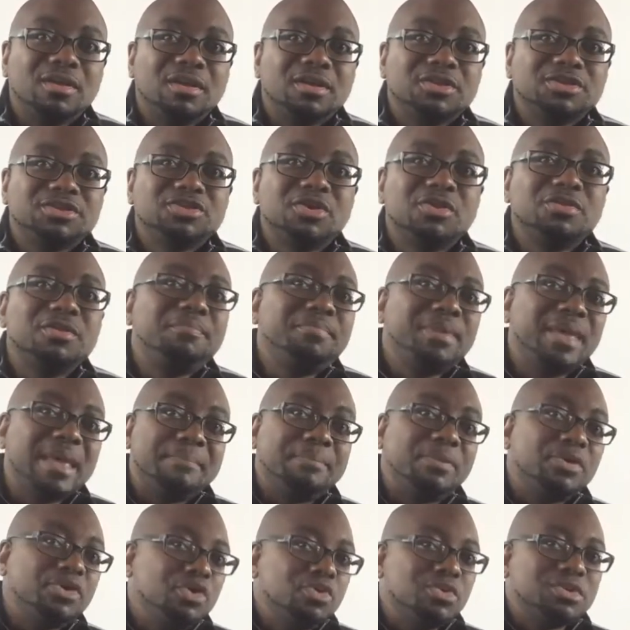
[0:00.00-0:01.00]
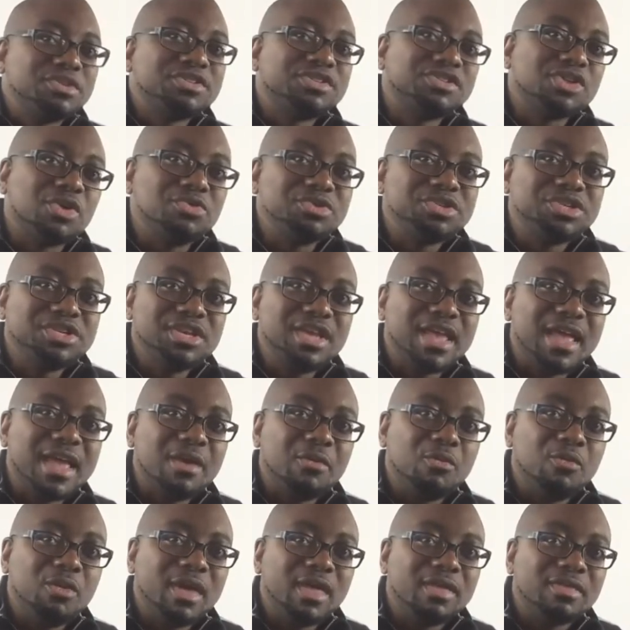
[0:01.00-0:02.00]
So the people you associate
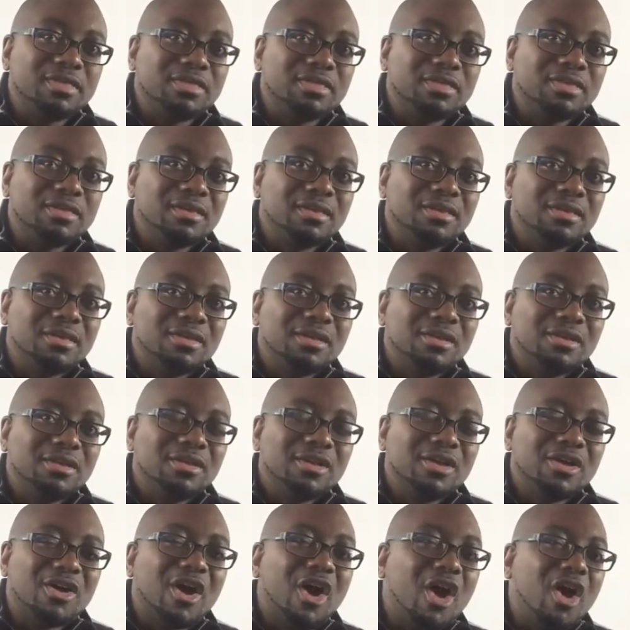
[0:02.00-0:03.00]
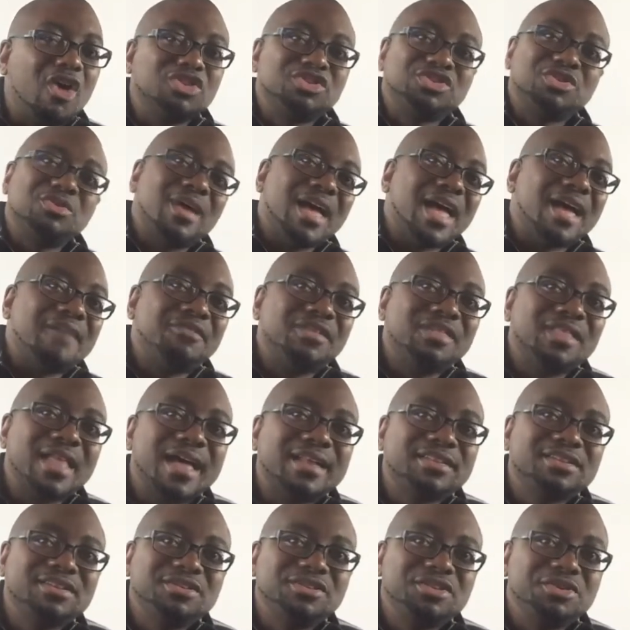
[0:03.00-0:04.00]
with also have a
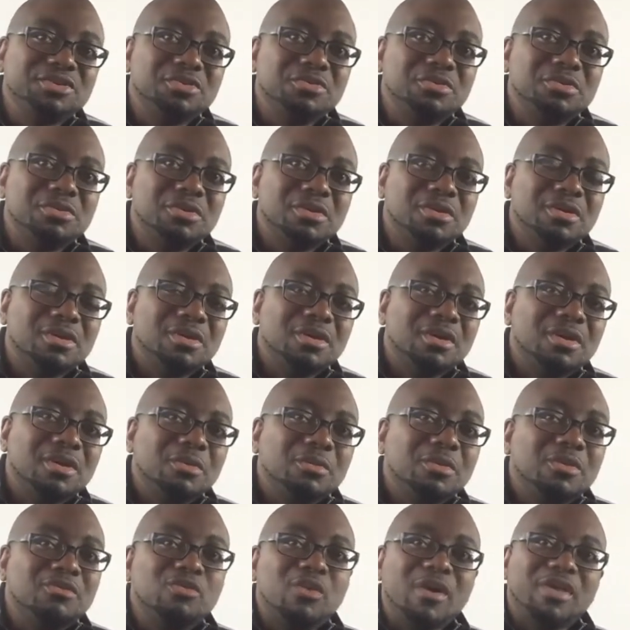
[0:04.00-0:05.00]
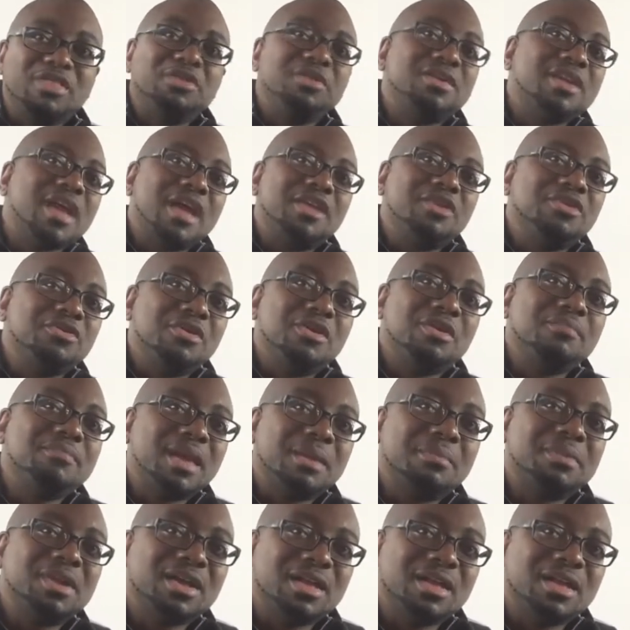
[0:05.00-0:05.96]
lot to do with whether or not you're going to be able to